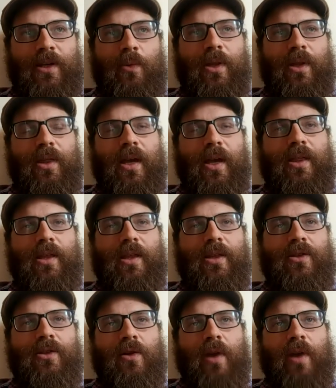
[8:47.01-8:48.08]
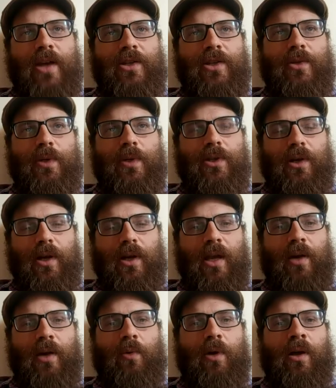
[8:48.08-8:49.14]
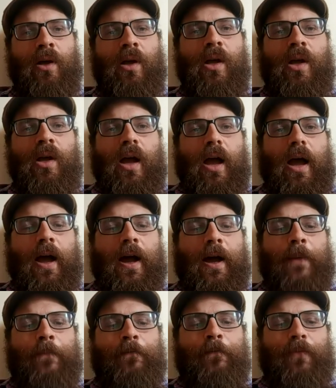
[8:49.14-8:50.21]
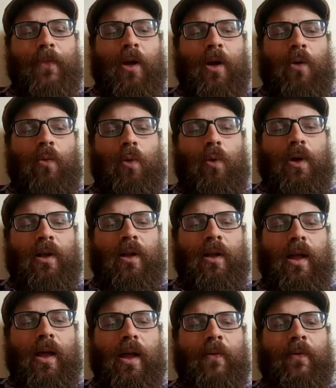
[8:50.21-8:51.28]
We think that the donations we took in will um, will